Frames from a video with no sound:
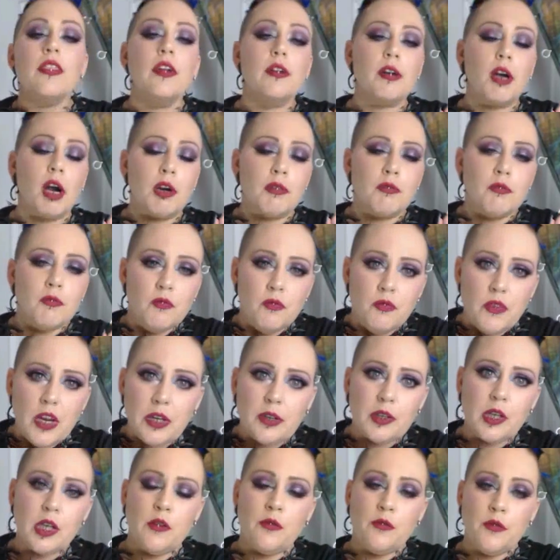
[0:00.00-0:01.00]
There are
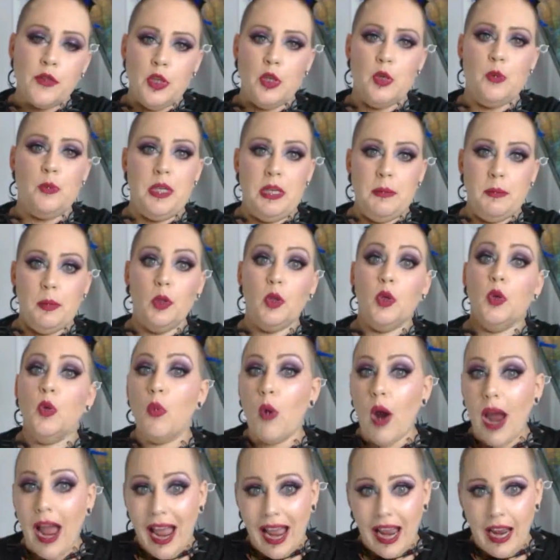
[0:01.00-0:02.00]
very few people
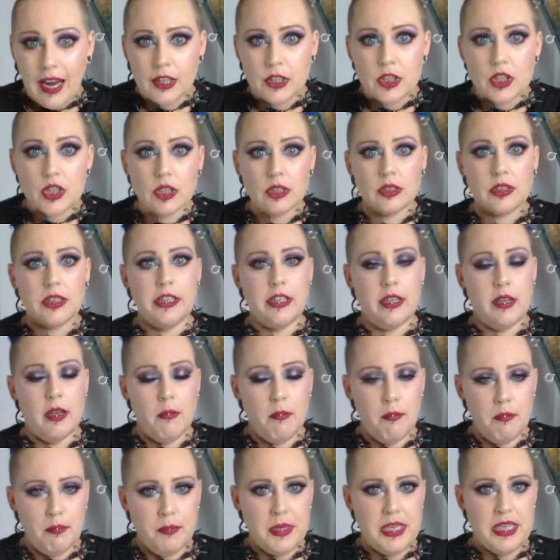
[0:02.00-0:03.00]
who
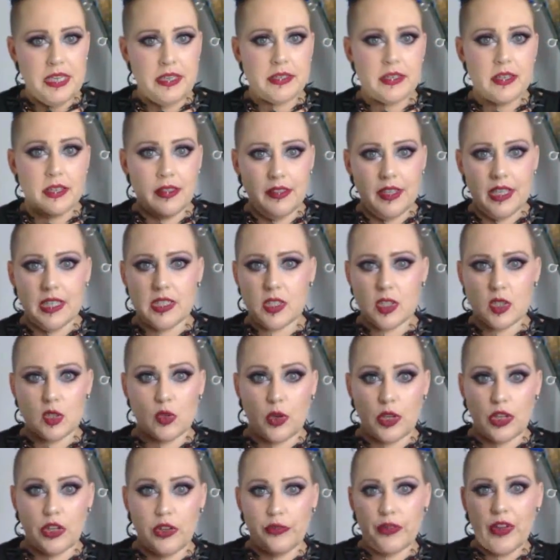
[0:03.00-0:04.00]
actually meet this
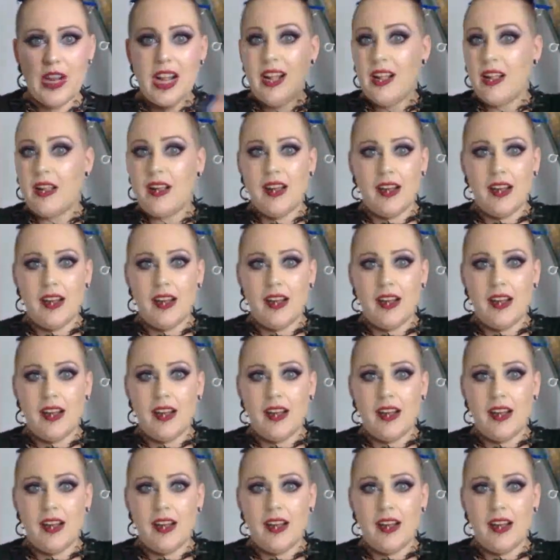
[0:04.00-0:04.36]
sort of